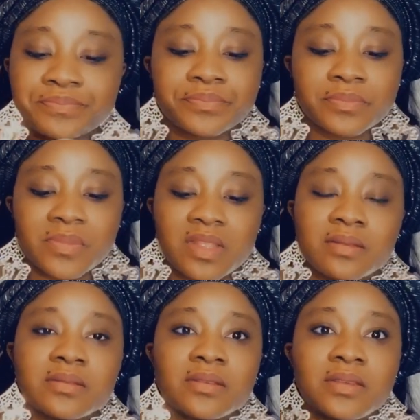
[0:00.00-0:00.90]
And see
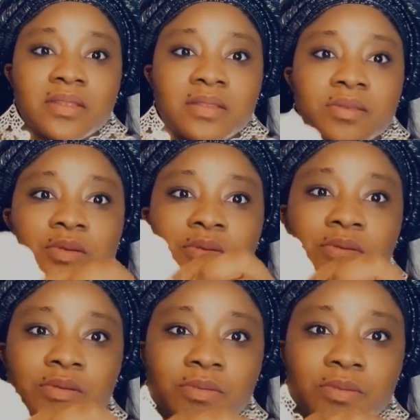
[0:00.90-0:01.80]
the 3rd
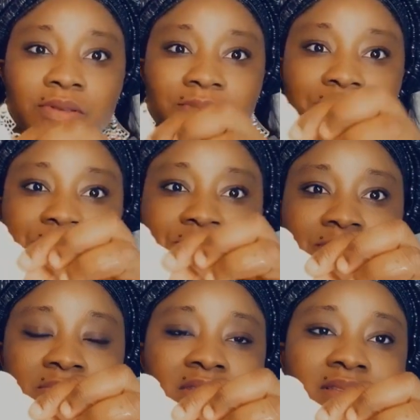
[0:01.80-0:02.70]
one.
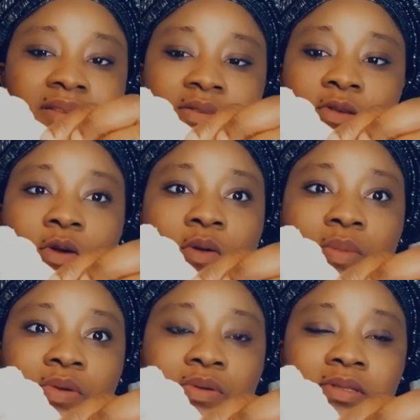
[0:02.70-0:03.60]
It's
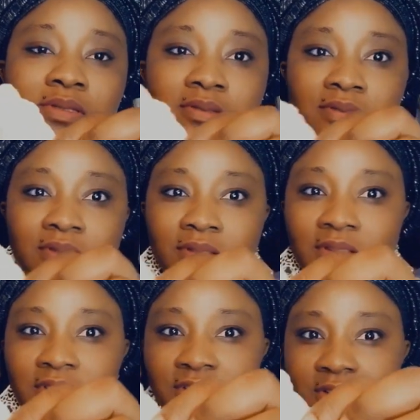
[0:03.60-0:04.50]
almost
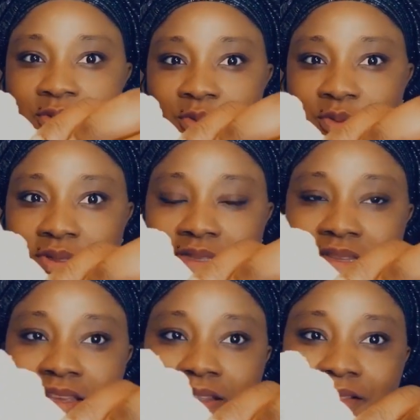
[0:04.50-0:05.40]
no stain.
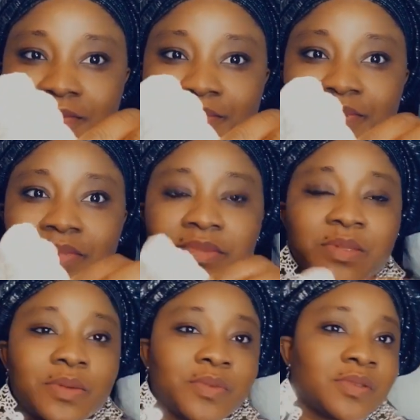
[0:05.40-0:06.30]
It's almost
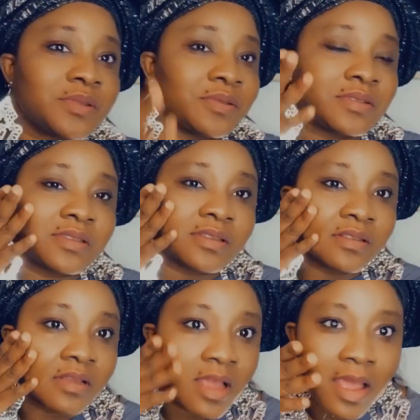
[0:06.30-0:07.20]
no stain.
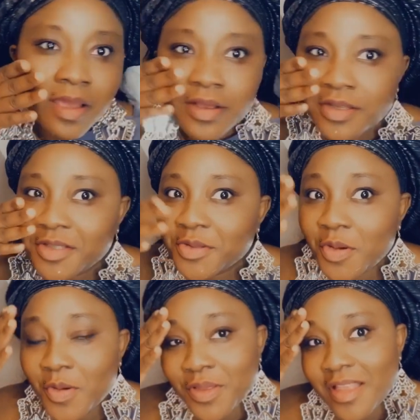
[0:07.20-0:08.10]
So
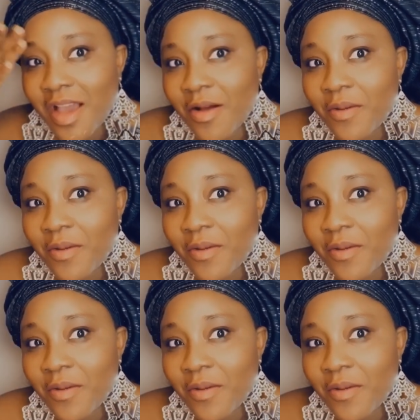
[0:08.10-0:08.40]
now